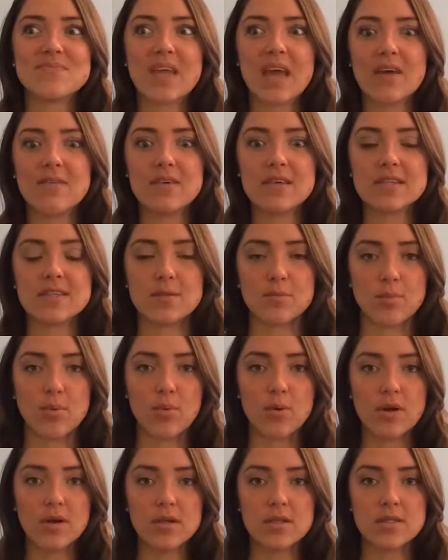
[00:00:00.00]
having
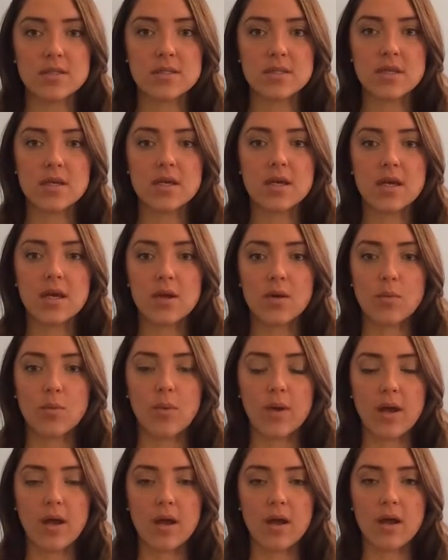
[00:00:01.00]
support
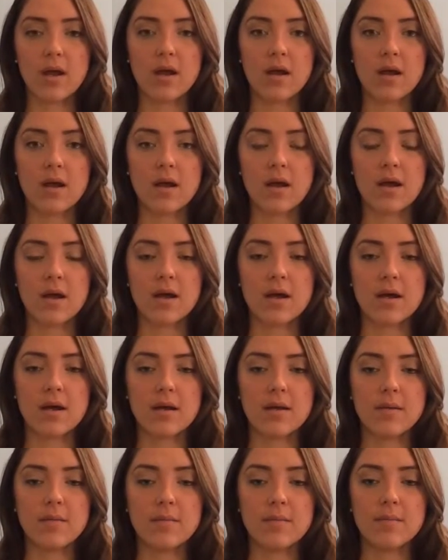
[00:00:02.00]
where
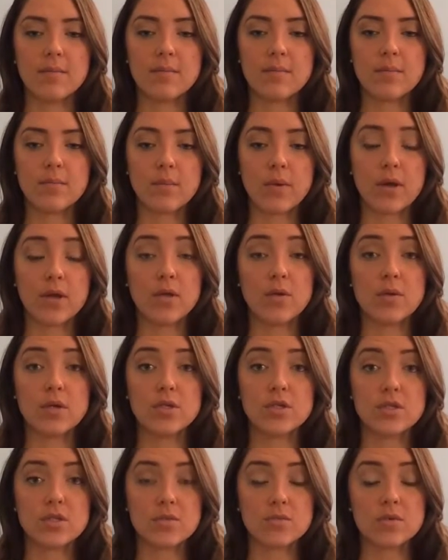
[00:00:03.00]
you
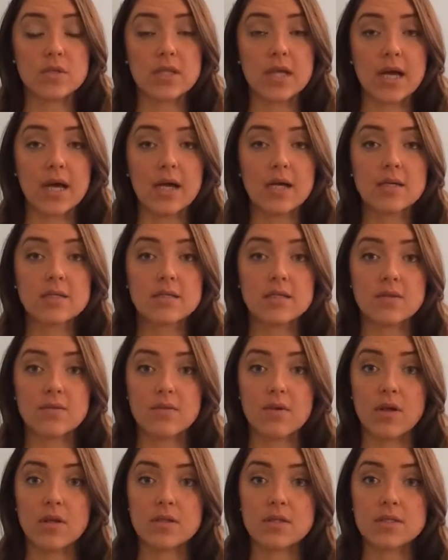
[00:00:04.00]
can just relax and
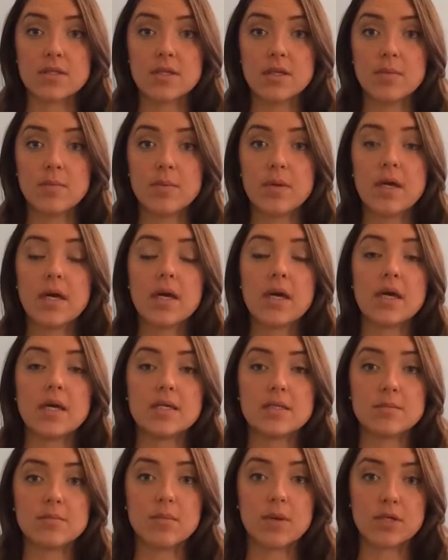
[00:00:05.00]
fall asleep
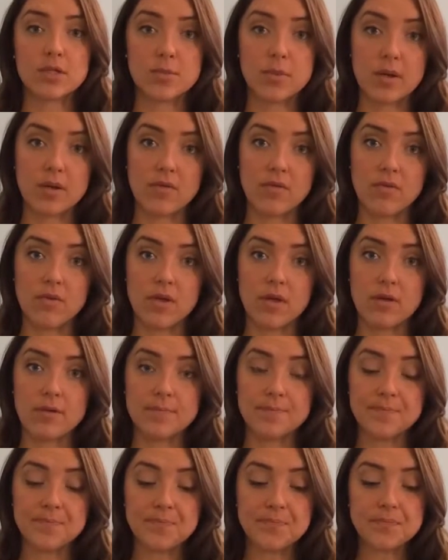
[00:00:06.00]
is much better for you.
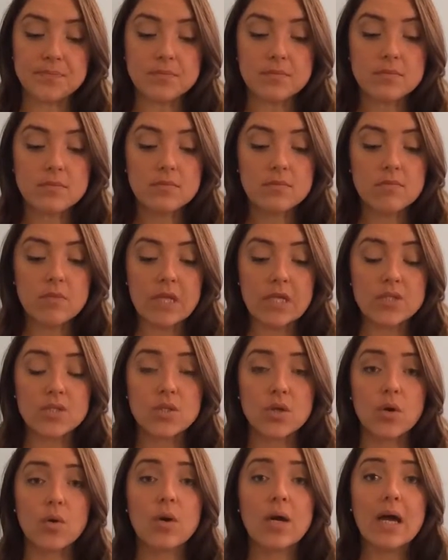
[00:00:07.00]

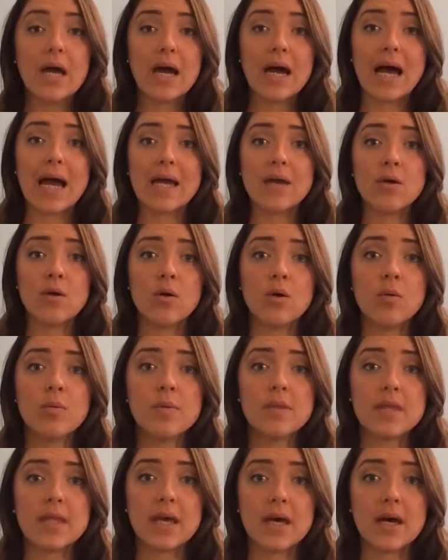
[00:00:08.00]
So I
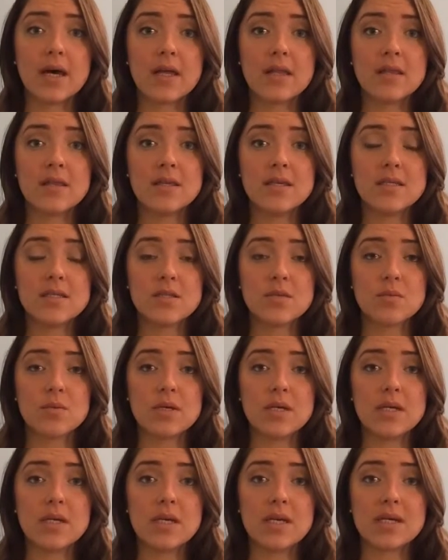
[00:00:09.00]
hope that these
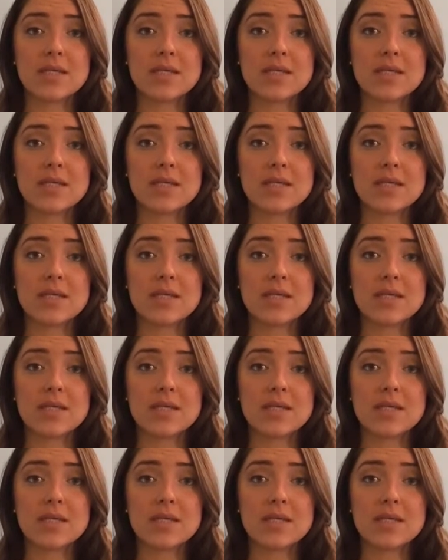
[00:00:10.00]
3